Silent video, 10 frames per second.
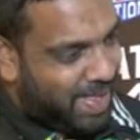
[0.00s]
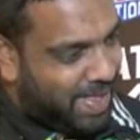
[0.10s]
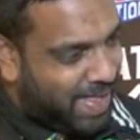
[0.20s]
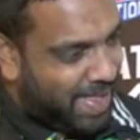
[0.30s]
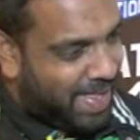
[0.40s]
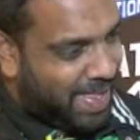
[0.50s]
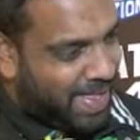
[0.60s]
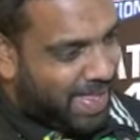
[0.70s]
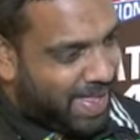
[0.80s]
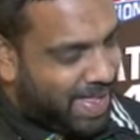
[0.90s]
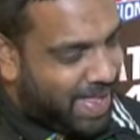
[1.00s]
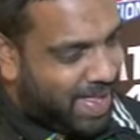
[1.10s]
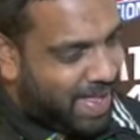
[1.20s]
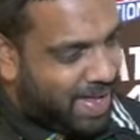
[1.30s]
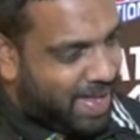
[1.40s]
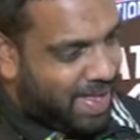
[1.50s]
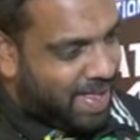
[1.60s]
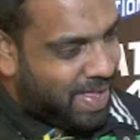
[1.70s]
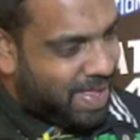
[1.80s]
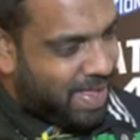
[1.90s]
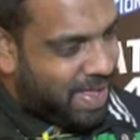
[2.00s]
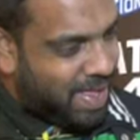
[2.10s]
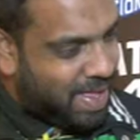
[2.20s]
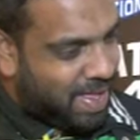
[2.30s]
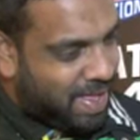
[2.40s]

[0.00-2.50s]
The person shown says nothing.